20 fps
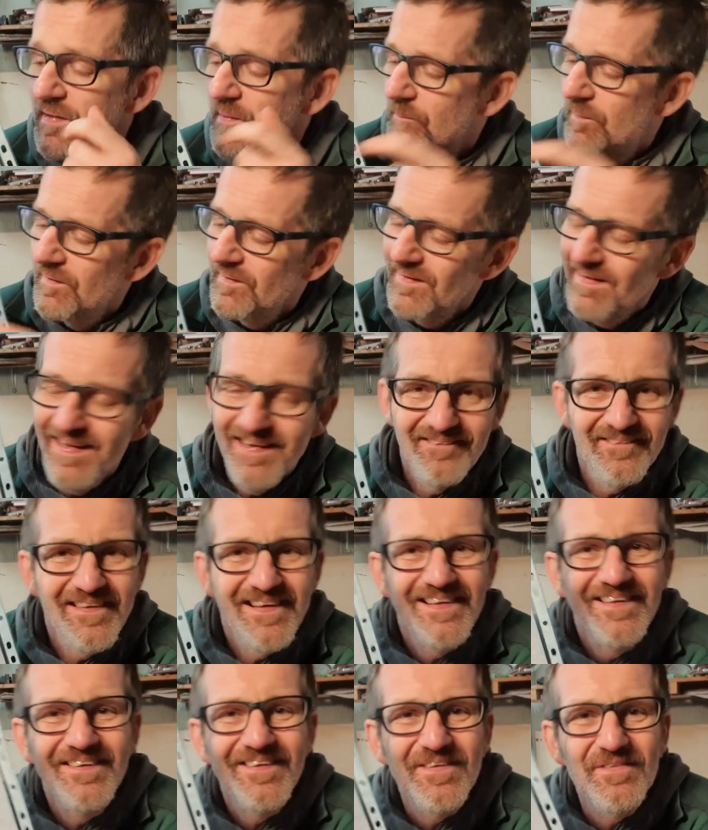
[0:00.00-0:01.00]
But yeah,
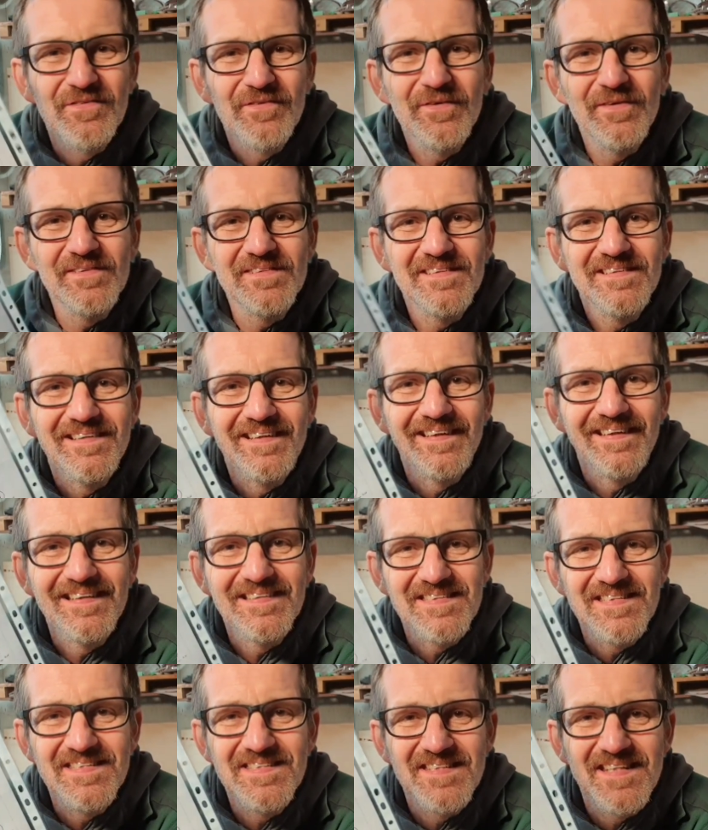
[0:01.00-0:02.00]
really looking forward to doing this.
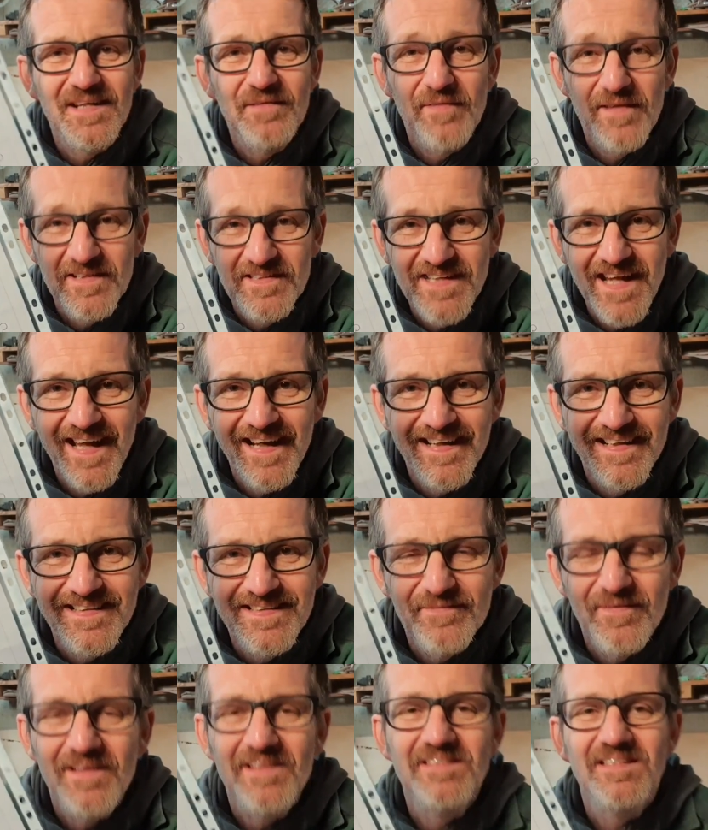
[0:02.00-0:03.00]
This is gonna be a challenge,
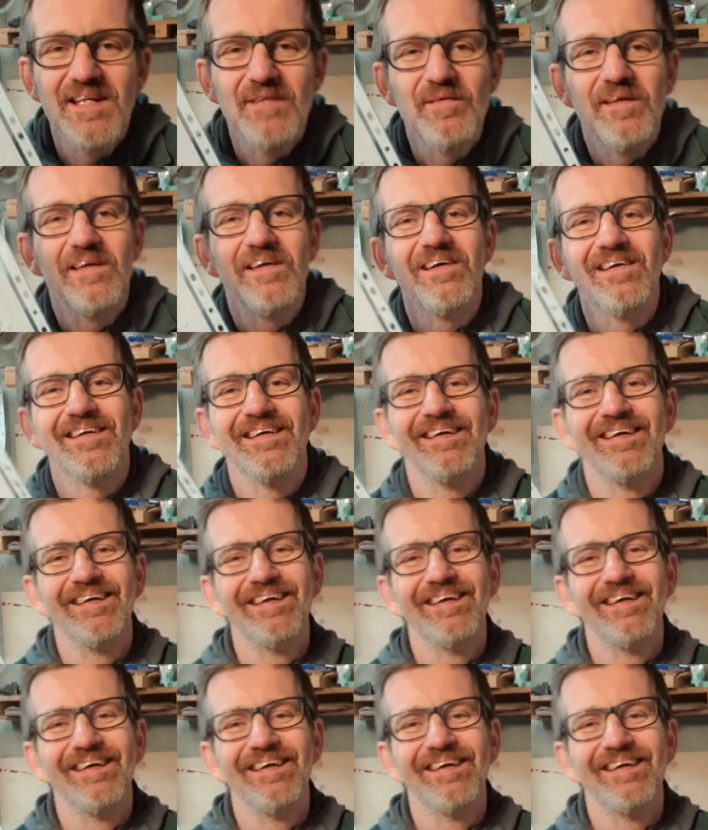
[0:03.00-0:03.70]
but it's gonna be good.